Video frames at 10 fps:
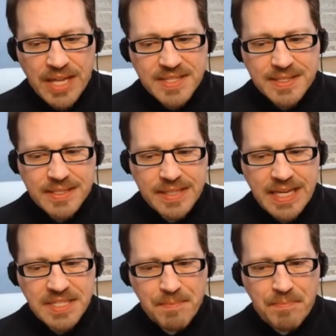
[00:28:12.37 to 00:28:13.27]
that's
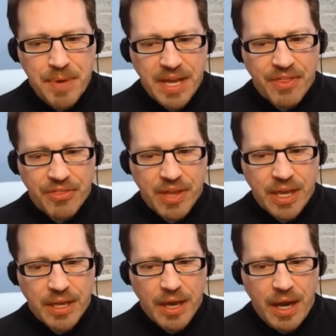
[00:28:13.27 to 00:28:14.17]
a big
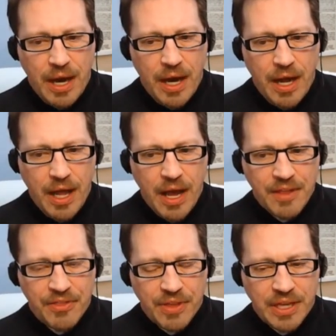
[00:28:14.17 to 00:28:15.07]
thing,
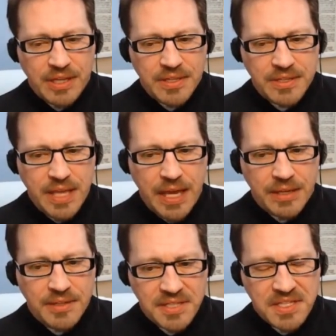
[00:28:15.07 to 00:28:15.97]
I think,
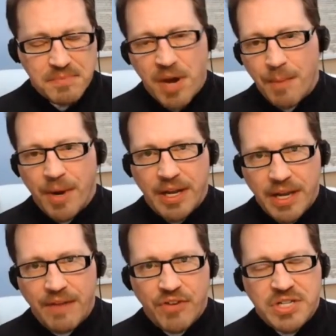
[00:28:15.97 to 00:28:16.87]
that sits in my
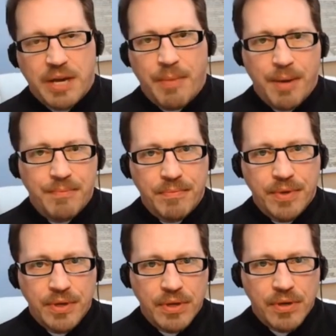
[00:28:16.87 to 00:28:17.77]
mind. And every time I'm
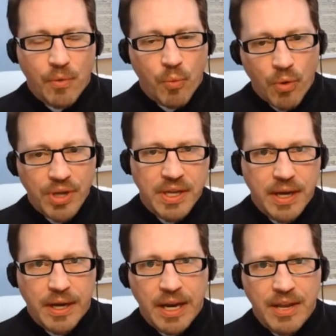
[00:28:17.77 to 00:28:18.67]

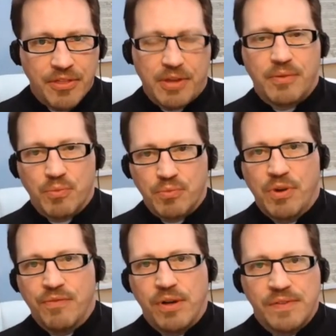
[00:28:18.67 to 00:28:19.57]
working on anything
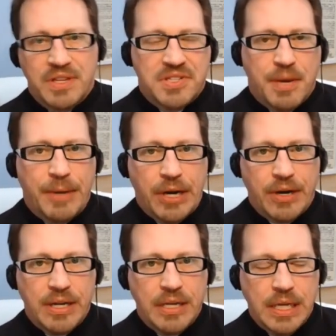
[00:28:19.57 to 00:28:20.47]
involving the
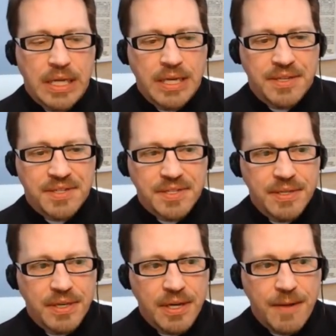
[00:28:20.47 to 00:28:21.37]
seminary, is
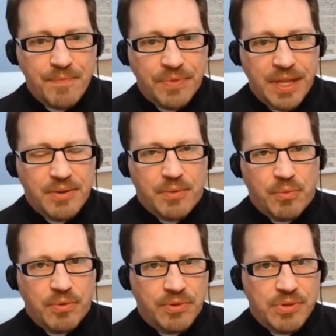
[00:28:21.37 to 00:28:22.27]

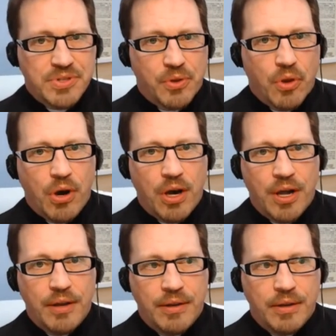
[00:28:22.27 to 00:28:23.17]
there's a
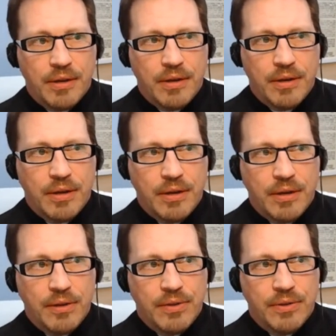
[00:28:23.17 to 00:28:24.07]
lot
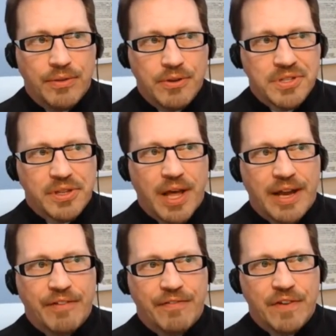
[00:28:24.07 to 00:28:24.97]

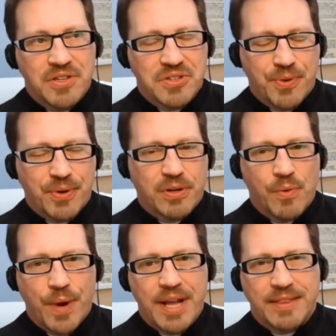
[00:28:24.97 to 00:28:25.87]
of
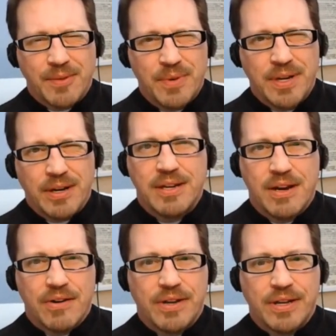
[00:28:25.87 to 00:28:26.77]
historical weight that we are
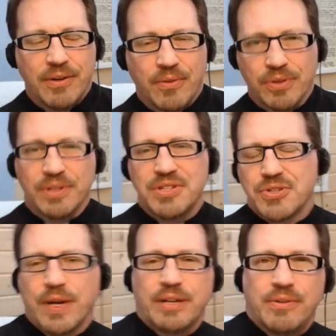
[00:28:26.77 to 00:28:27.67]
carrying, or at
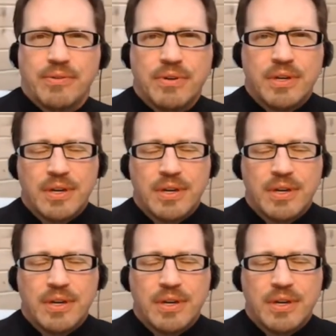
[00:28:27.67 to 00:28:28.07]
least trying to